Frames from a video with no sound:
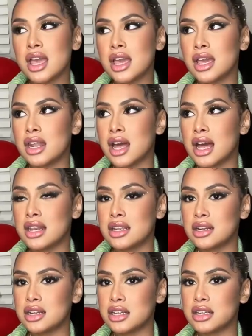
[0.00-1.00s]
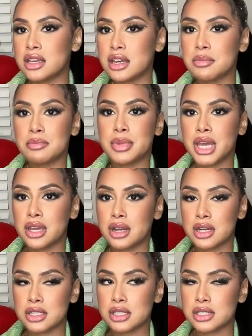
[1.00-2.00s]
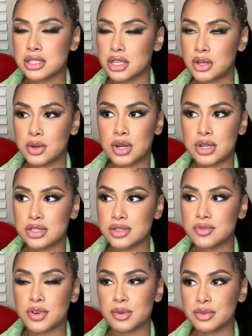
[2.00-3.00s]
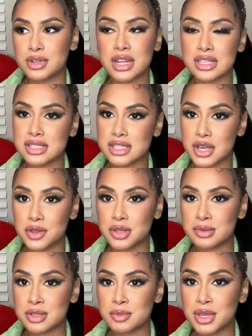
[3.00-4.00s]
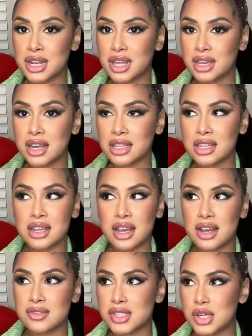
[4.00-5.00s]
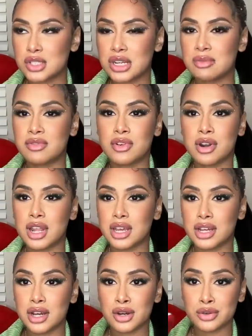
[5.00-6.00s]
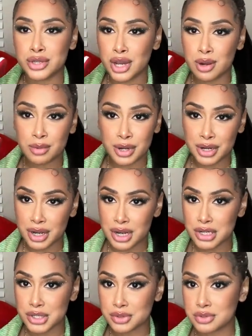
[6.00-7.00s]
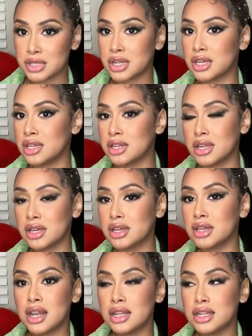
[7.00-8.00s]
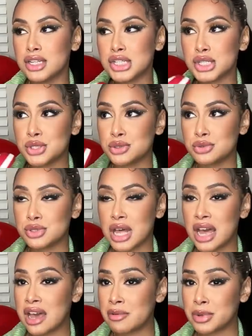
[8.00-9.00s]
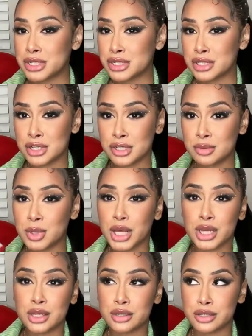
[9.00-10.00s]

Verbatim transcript: and I literally kept begging her to sell hers, for like sell them to me. Like, I think I've told y'all before, like, oh yeah, I'm wearing Karen's shoes today, like I love these shoes, I have pictures in them, like